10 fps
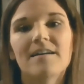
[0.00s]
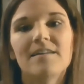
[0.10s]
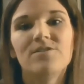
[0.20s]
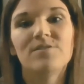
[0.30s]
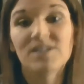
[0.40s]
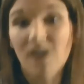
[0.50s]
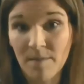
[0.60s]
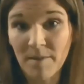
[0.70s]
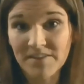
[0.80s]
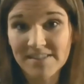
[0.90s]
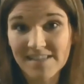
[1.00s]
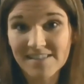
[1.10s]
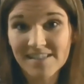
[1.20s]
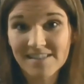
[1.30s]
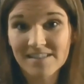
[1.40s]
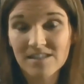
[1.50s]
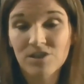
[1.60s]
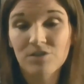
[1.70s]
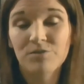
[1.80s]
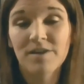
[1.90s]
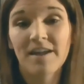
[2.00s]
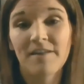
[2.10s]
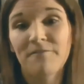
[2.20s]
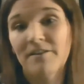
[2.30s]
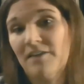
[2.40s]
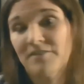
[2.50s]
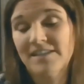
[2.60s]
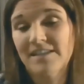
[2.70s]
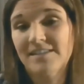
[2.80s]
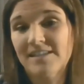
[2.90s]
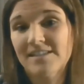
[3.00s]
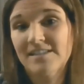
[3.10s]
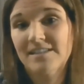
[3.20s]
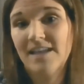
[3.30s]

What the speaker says: you can talk about the census, you can fill out the census,